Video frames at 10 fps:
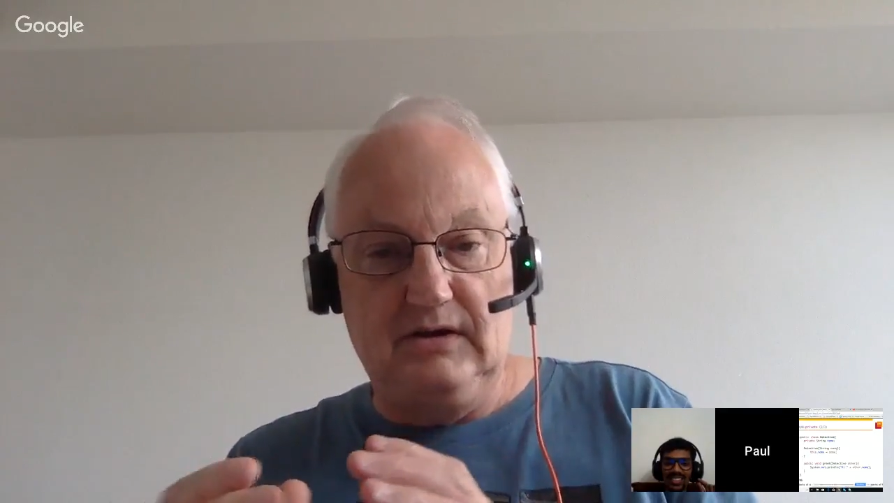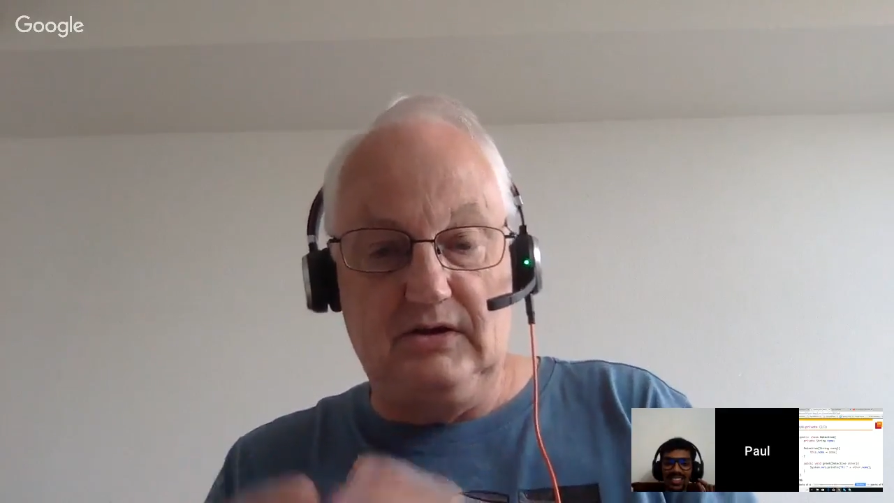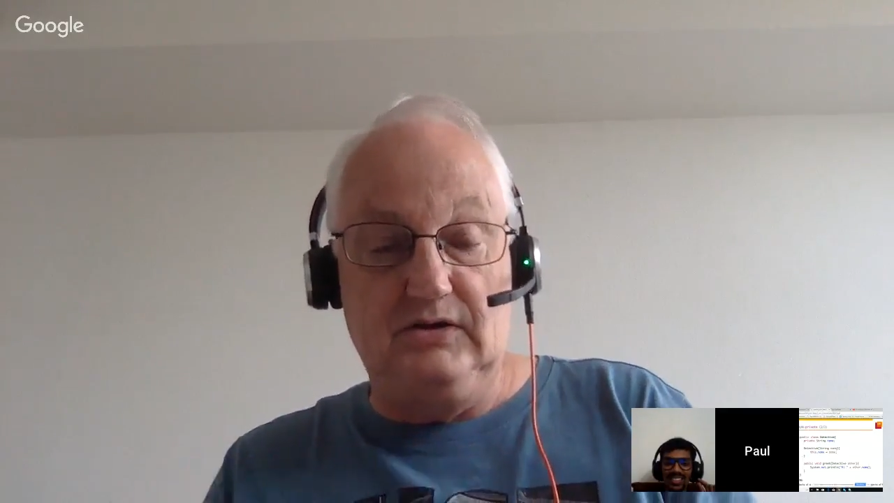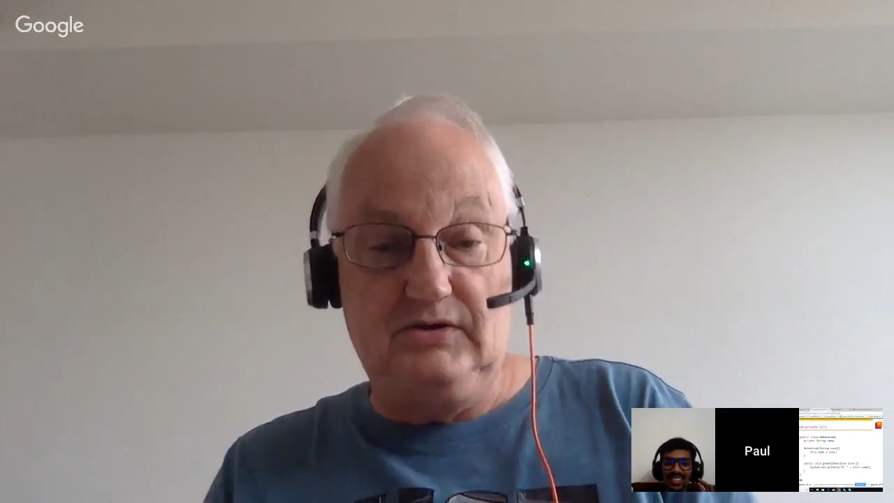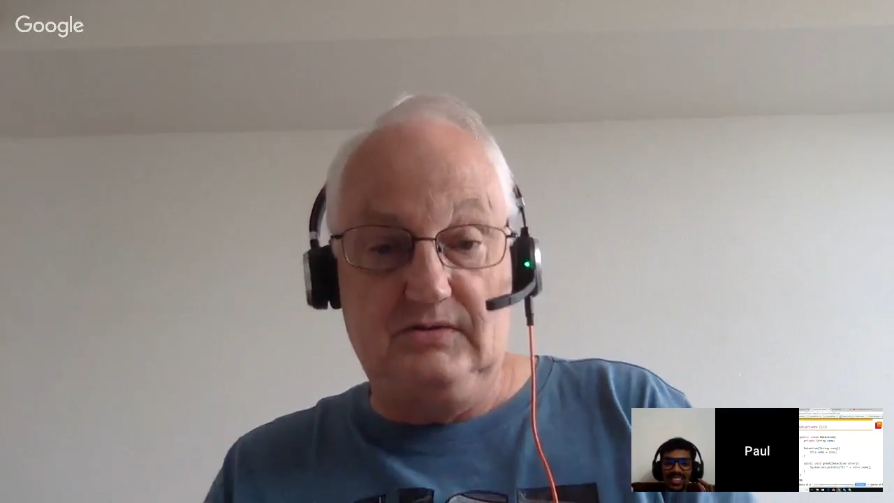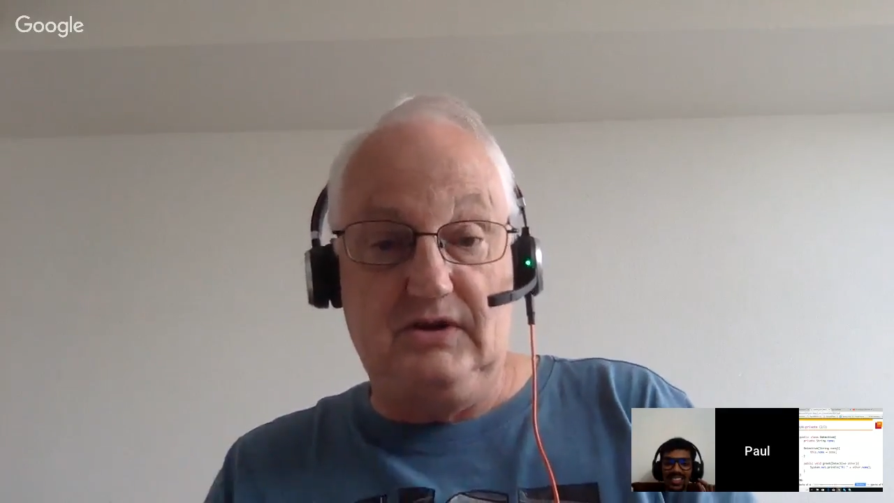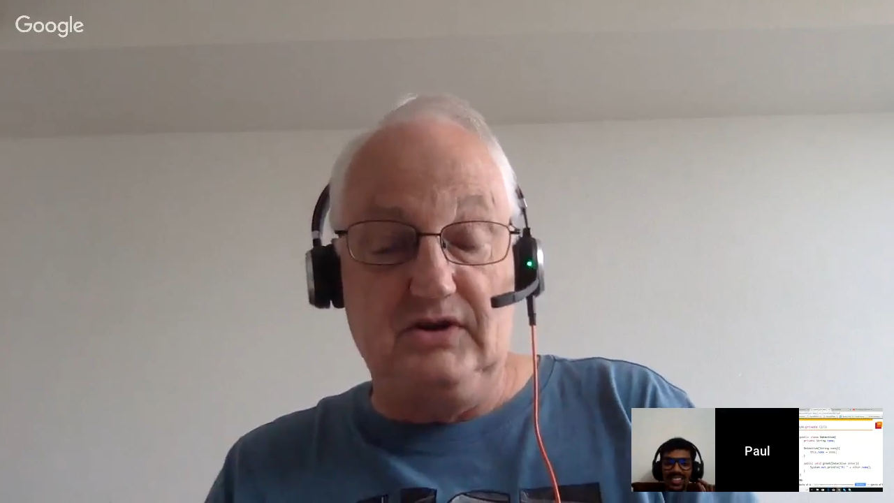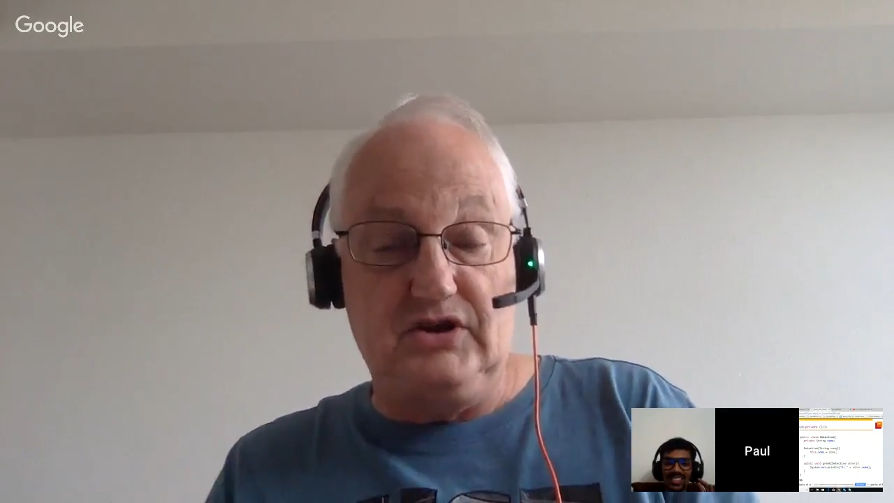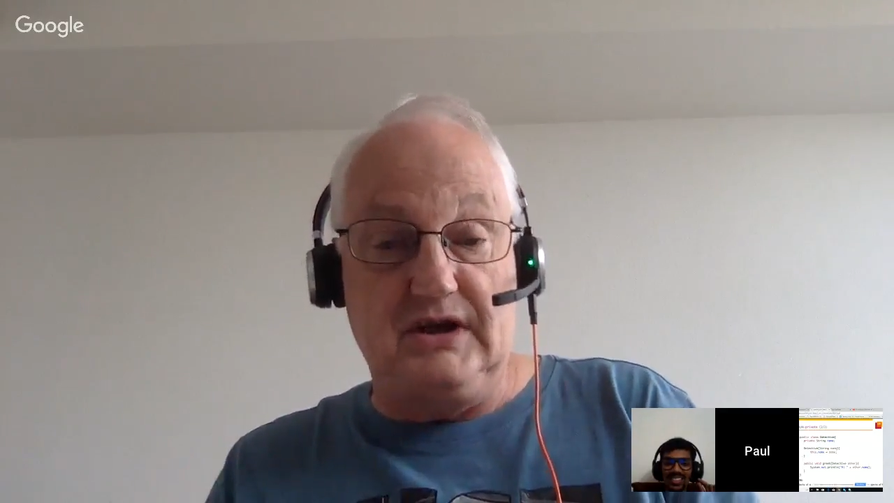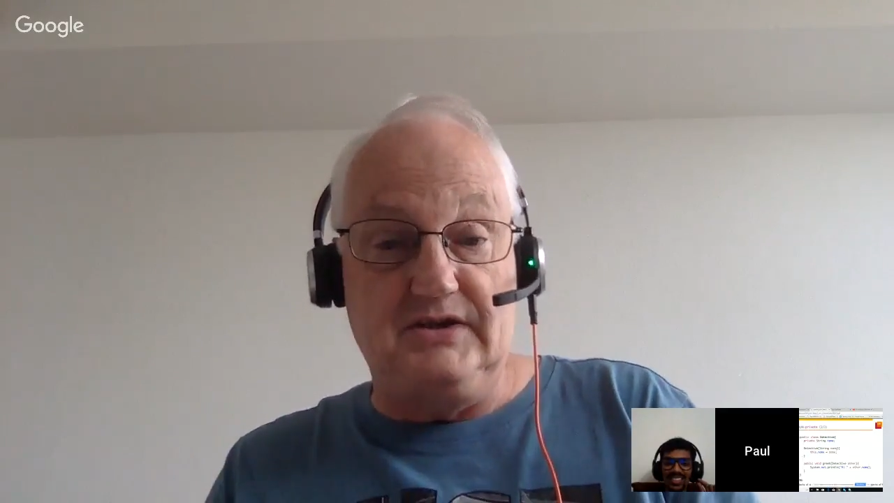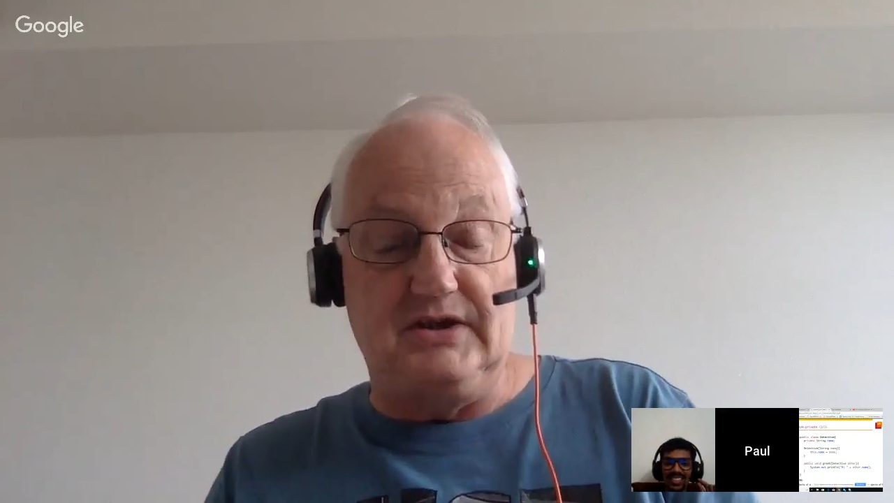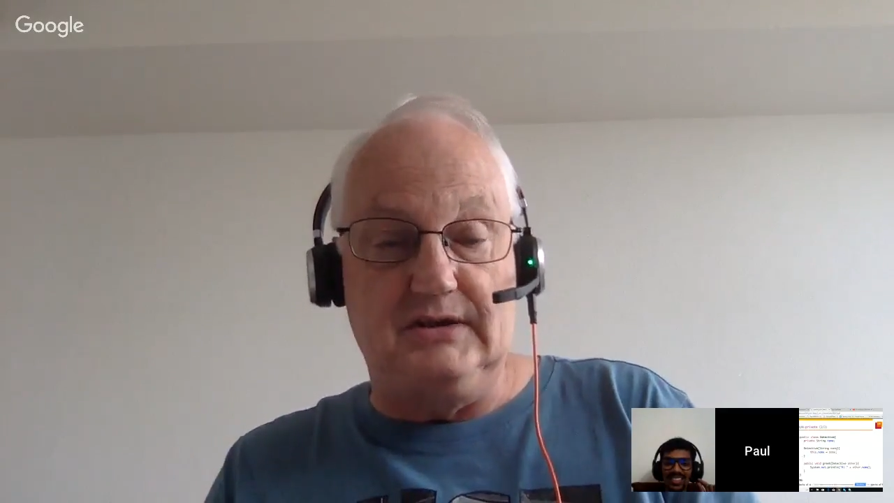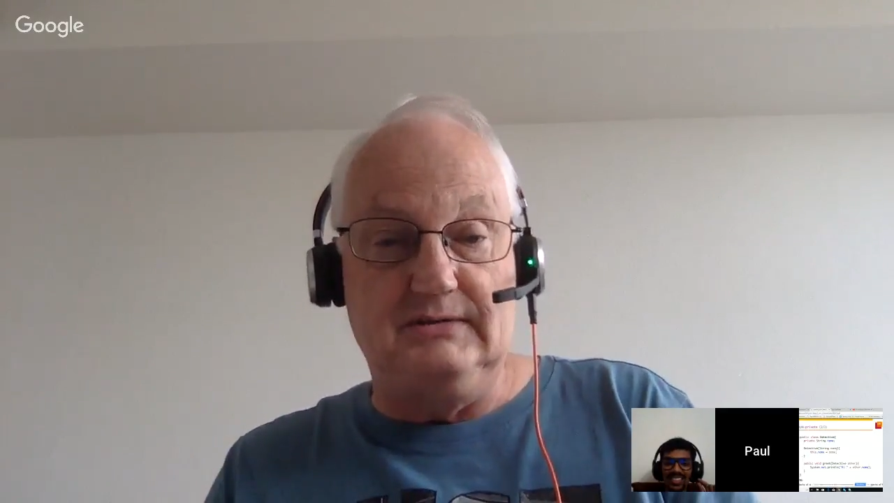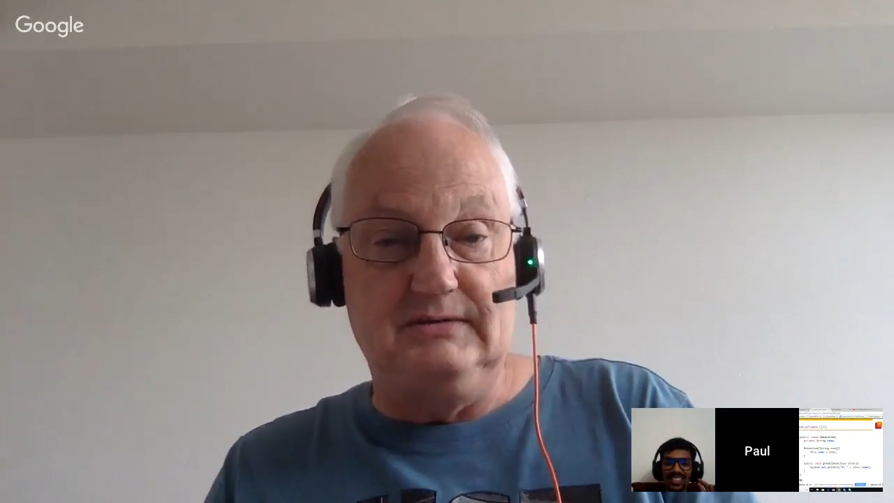can change it.